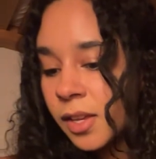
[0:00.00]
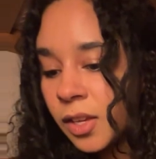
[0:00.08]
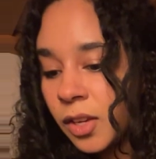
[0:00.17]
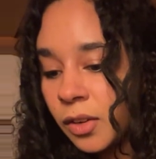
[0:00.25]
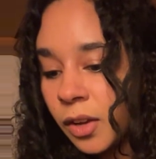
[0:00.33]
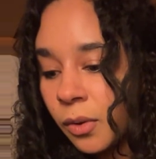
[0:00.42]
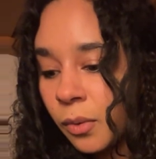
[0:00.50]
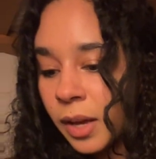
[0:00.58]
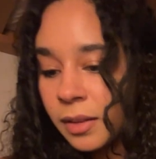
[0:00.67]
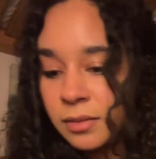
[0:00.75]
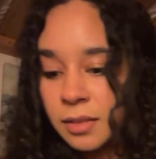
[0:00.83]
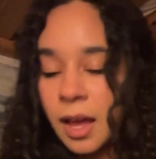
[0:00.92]
you know,
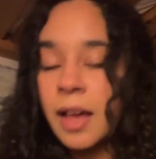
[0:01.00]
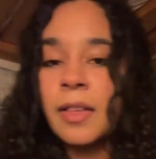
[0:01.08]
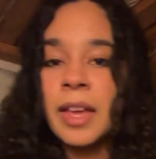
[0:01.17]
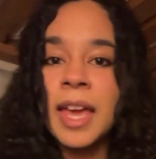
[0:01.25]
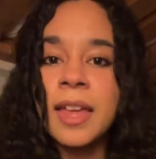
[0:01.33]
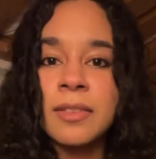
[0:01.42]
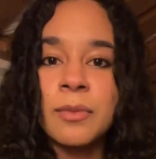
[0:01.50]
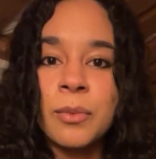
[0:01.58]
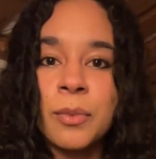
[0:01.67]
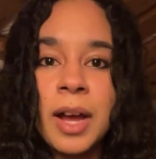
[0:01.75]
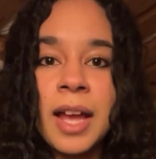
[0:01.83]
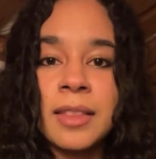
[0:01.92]
it's again,
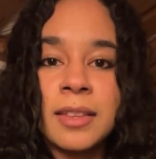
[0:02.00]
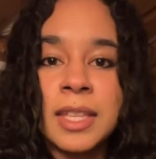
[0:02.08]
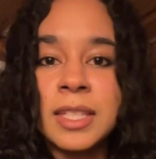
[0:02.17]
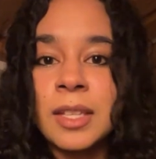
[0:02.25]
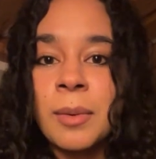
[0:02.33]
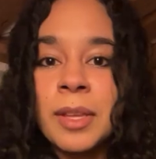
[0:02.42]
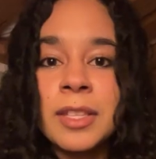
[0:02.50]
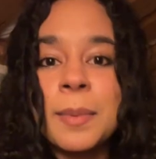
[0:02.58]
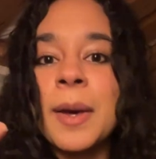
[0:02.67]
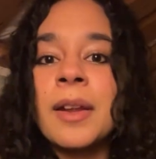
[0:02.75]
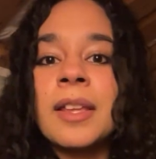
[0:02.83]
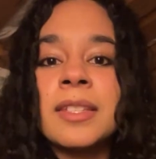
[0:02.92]
it's
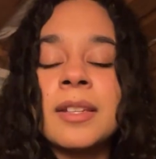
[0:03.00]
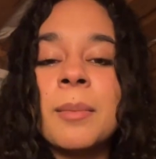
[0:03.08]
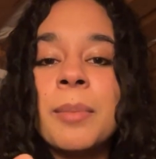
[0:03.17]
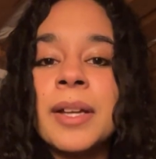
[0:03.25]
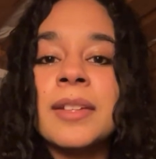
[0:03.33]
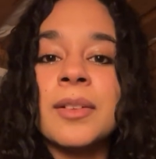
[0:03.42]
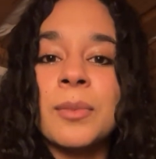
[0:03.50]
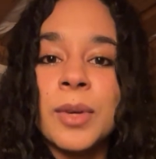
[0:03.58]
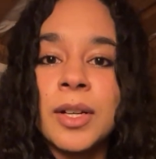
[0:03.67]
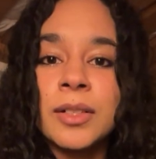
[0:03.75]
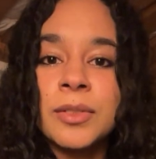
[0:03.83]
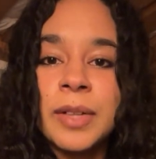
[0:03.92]
an abundant
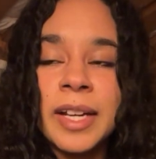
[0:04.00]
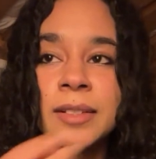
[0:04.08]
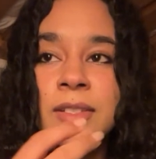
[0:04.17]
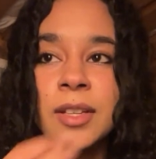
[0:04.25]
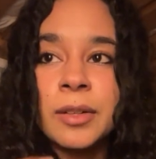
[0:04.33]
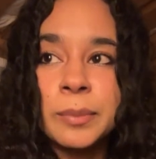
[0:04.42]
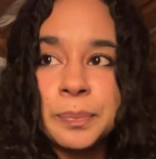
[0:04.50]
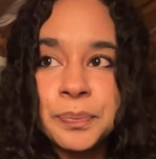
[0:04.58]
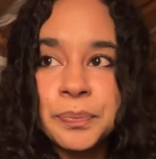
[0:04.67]
world, right? So